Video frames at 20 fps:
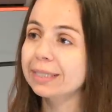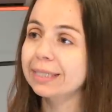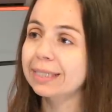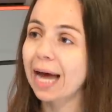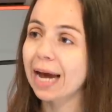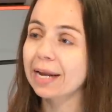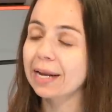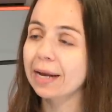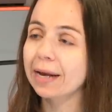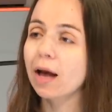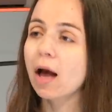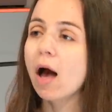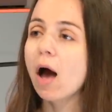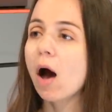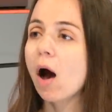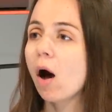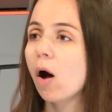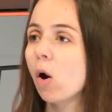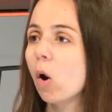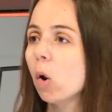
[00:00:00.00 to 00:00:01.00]
citing
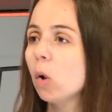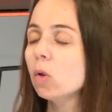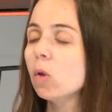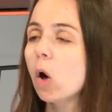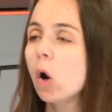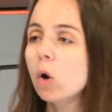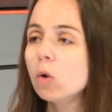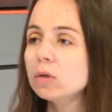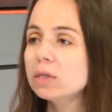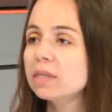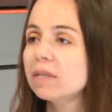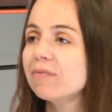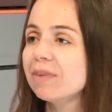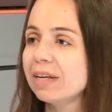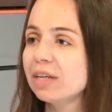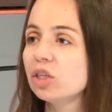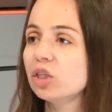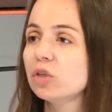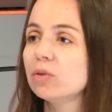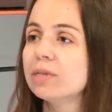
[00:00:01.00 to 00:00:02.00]
a whole host of
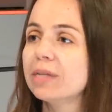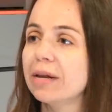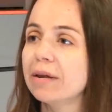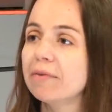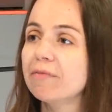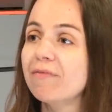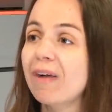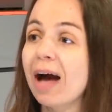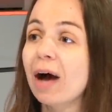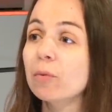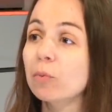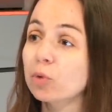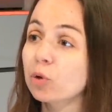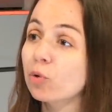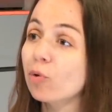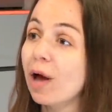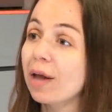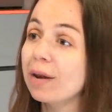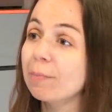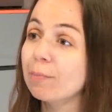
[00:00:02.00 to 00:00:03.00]
issues that it found with
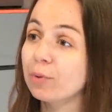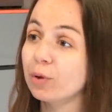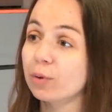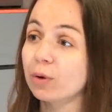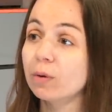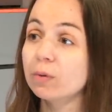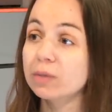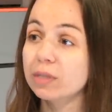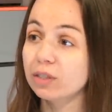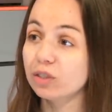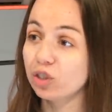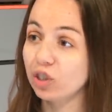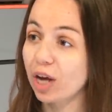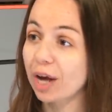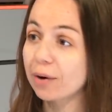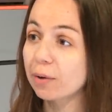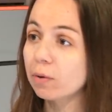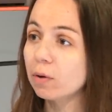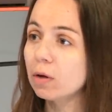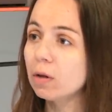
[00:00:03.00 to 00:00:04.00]
credit bureaus in
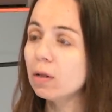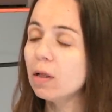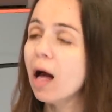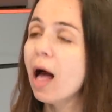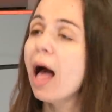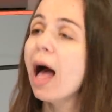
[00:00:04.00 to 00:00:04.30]
general.